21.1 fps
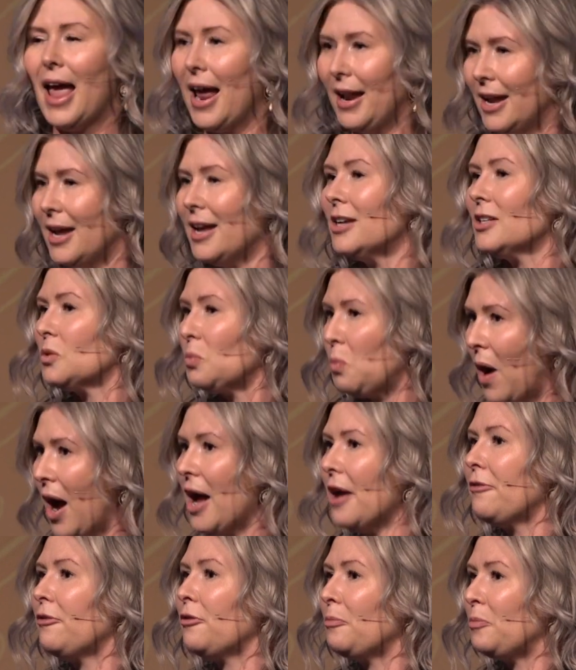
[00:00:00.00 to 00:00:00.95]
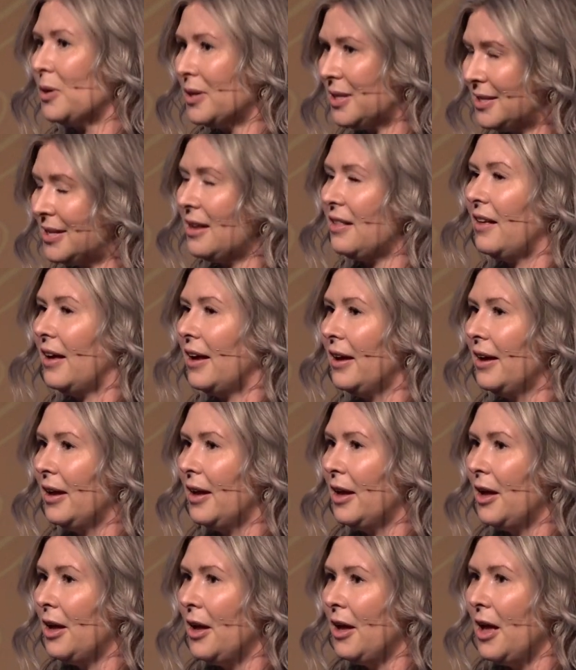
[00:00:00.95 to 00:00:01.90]
and his wife, Priscilla.
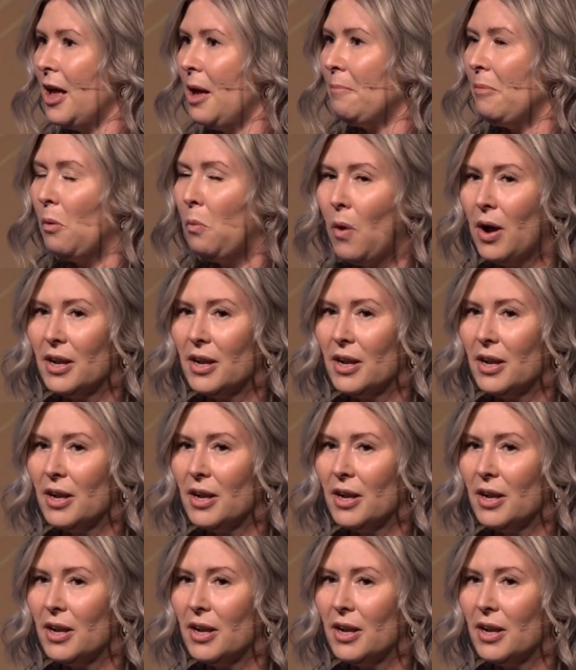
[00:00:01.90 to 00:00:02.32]
But